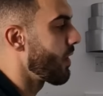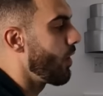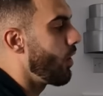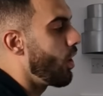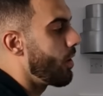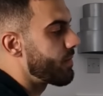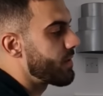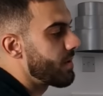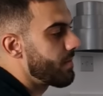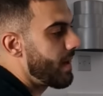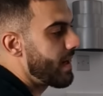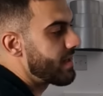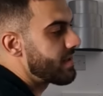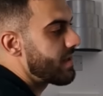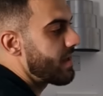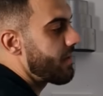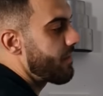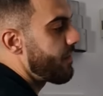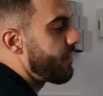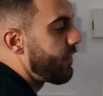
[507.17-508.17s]

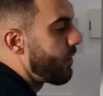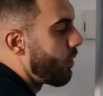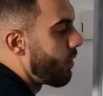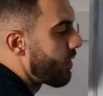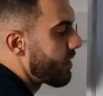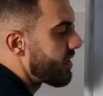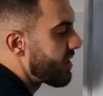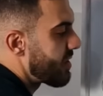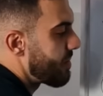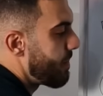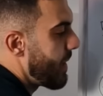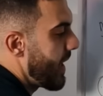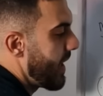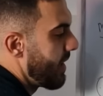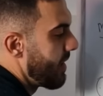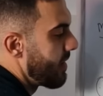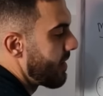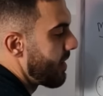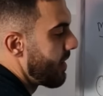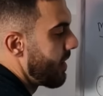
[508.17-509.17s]
optimizing for
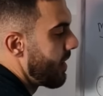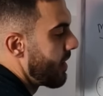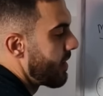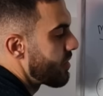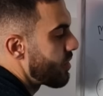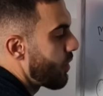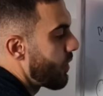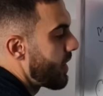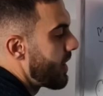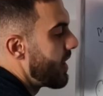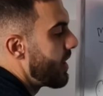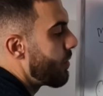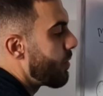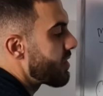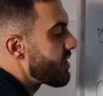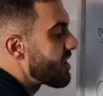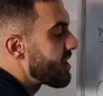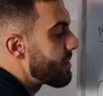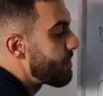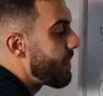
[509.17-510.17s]
spend. So he
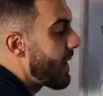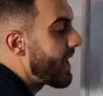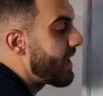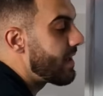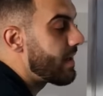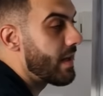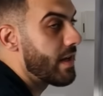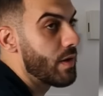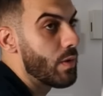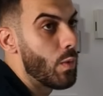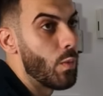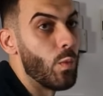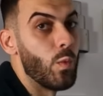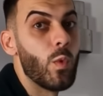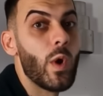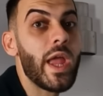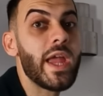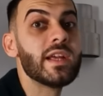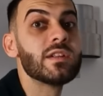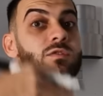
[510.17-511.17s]
was spending
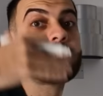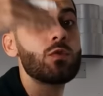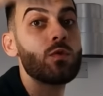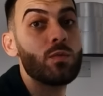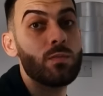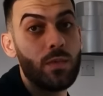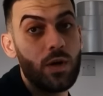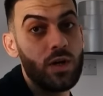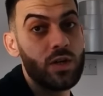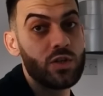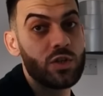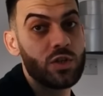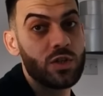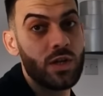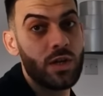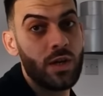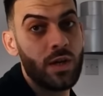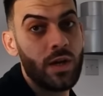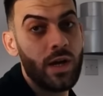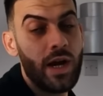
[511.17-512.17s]
way too much
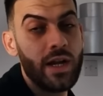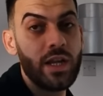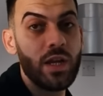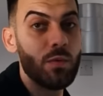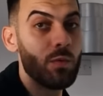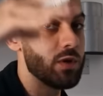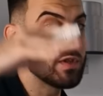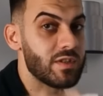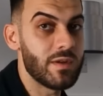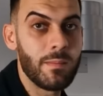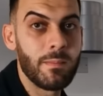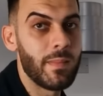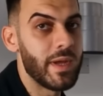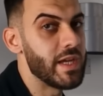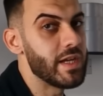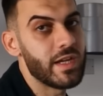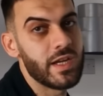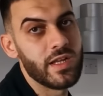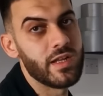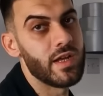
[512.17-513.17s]
and he wasn't
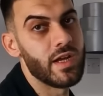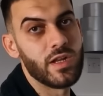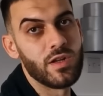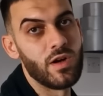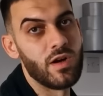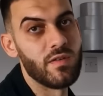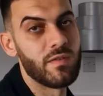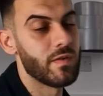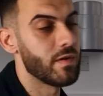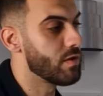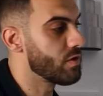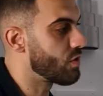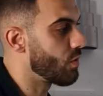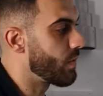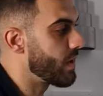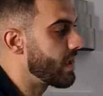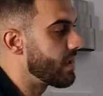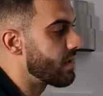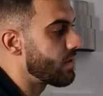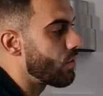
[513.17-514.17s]
making enough. So
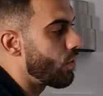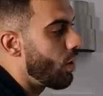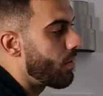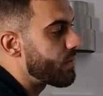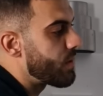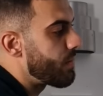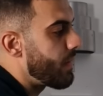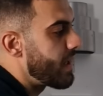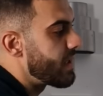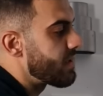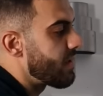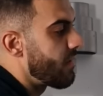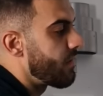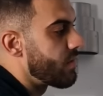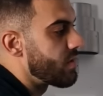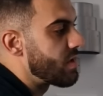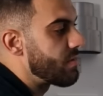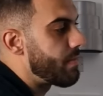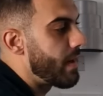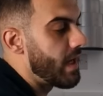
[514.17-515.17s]
we needed to optimize
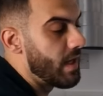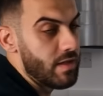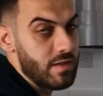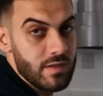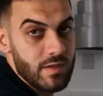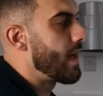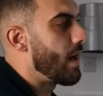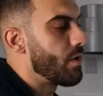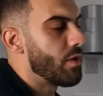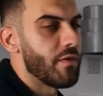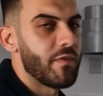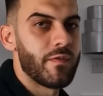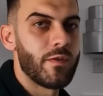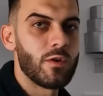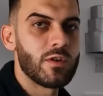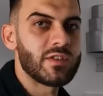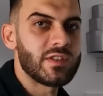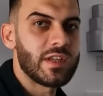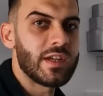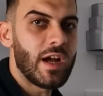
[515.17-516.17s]
for spend. Now, the
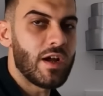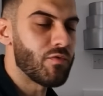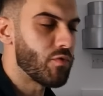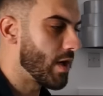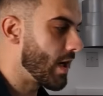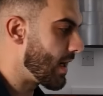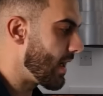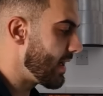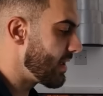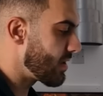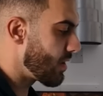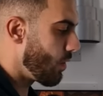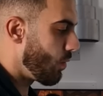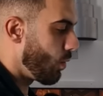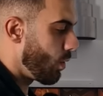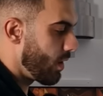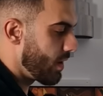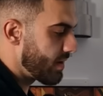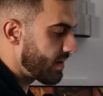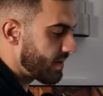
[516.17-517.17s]
first thing I realized
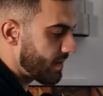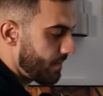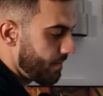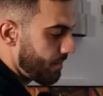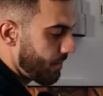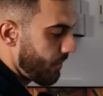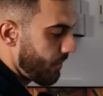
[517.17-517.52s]
was